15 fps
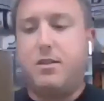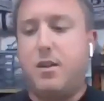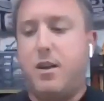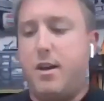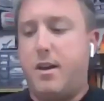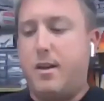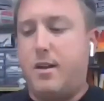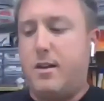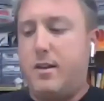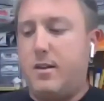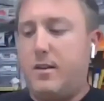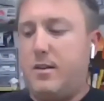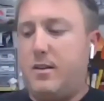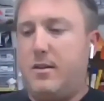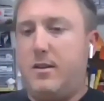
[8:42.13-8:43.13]
these, uh,
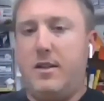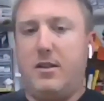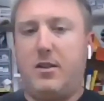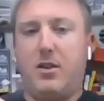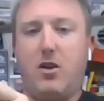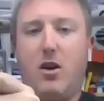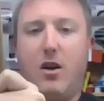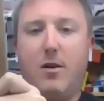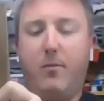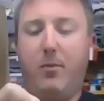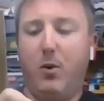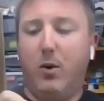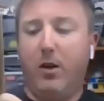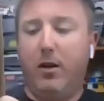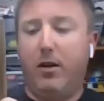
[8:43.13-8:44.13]
these
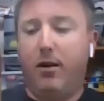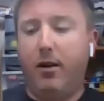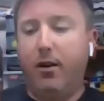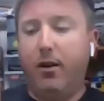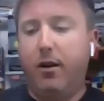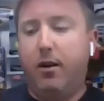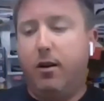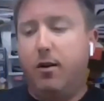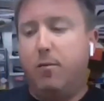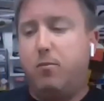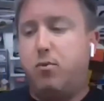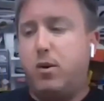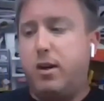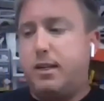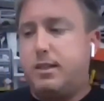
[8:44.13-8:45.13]
cardboard
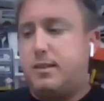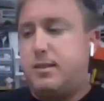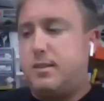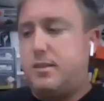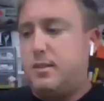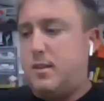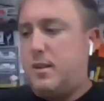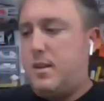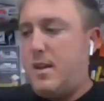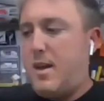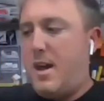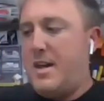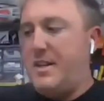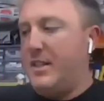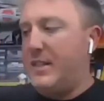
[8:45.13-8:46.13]
bricks.
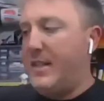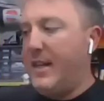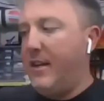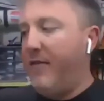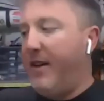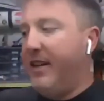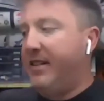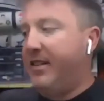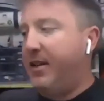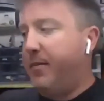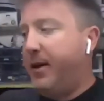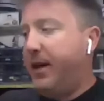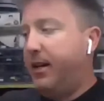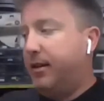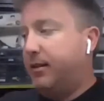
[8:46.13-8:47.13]
I just kind of
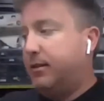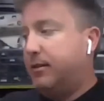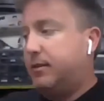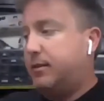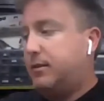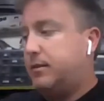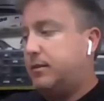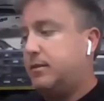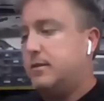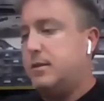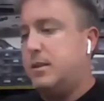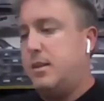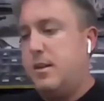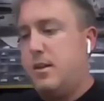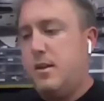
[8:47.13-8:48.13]
estimate
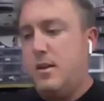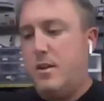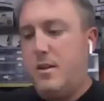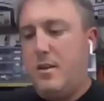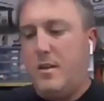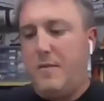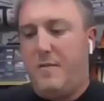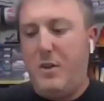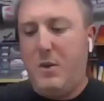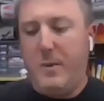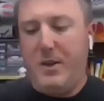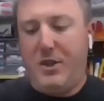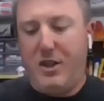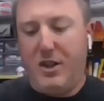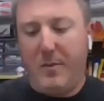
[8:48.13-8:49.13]
a
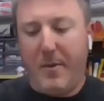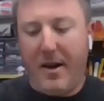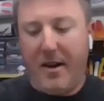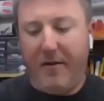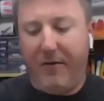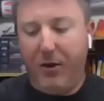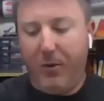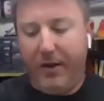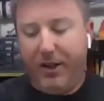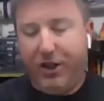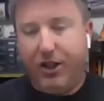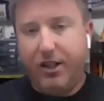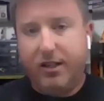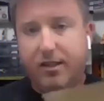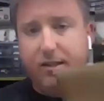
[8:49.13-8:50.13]
few inches by a few
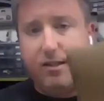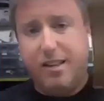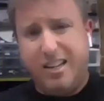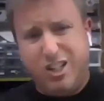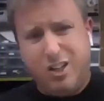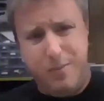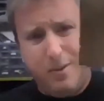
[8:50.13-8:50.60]
inches. That